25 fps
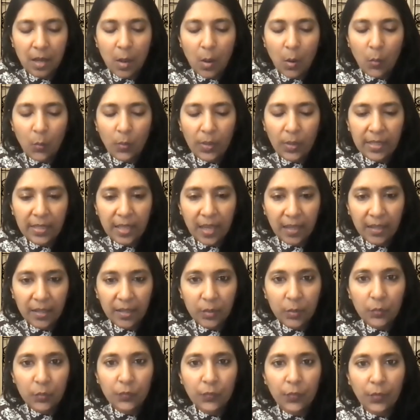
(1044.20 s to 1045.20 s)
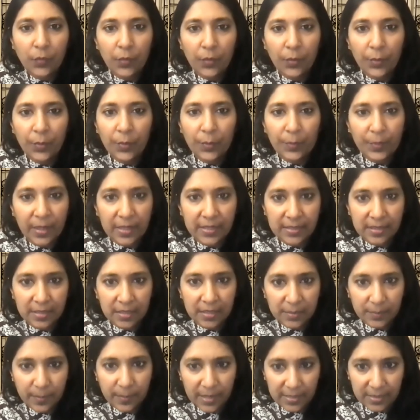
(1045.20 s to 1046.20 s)
we thank you for your
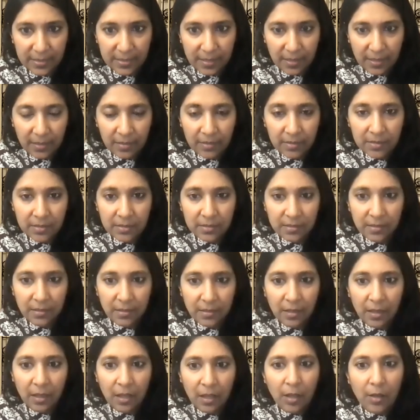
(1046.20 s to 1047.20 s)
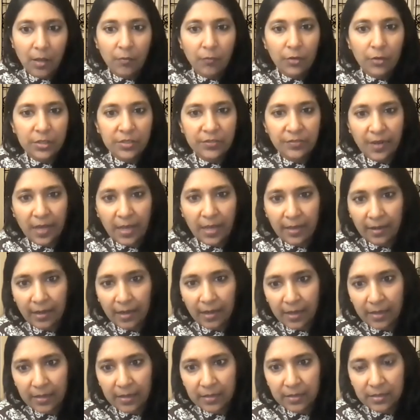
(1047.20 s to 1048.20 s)
priceless blessings, for divine
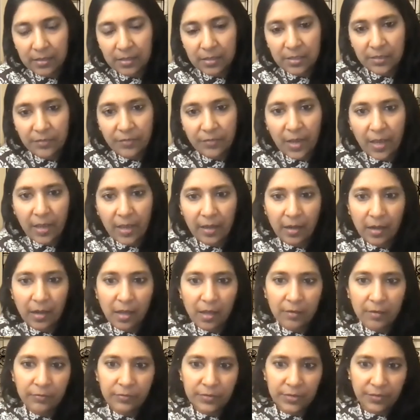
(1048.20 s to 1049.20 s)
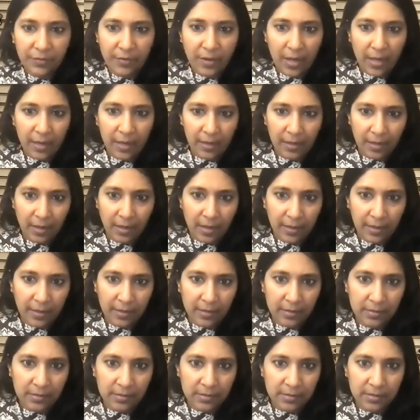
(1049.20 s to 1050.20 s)
light, divine love, divine
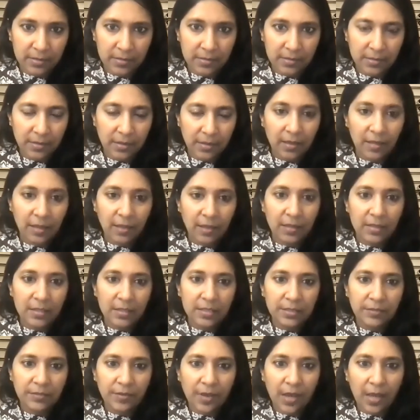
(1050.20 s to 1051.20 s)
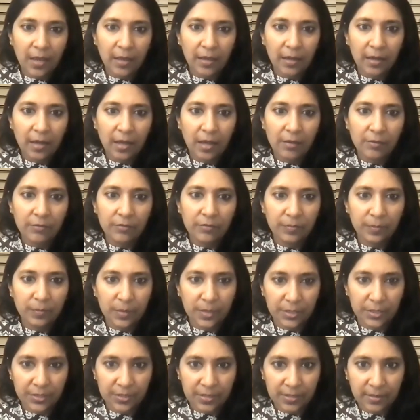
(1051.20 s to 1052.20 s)
guidance, divine love,
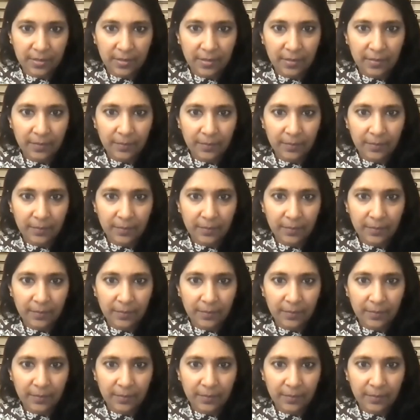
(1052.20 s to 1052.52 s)
mercy,